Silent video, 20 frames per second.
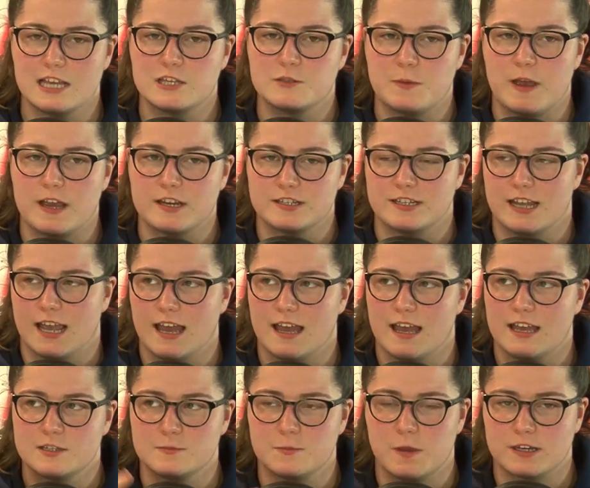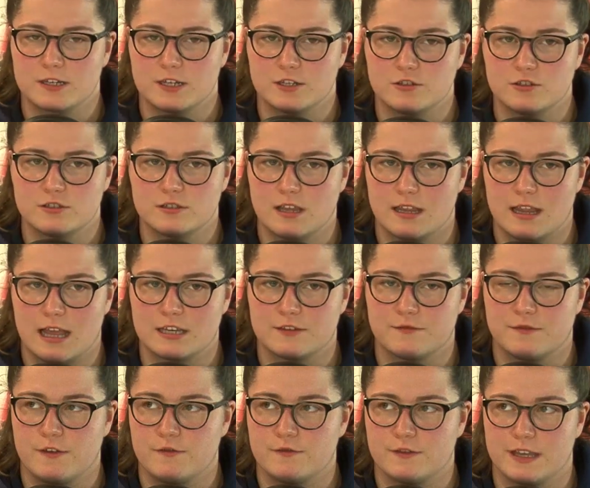especially just the last
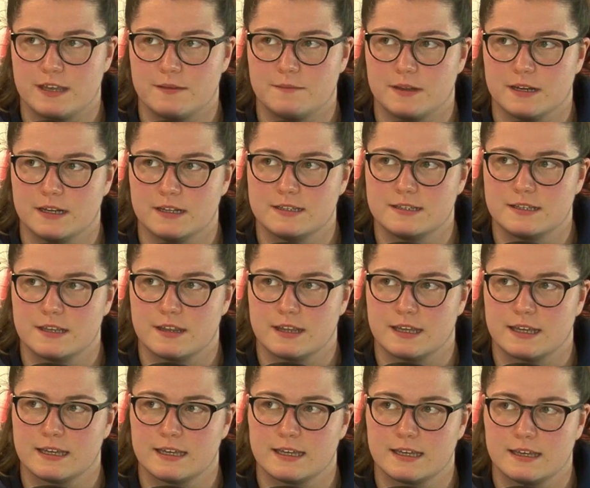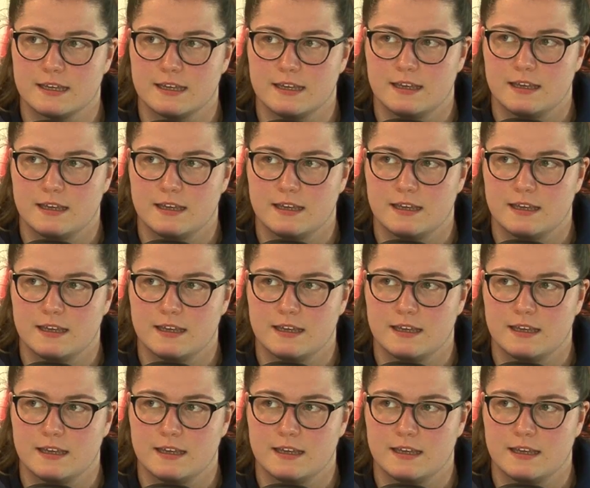15 minutes, I think. It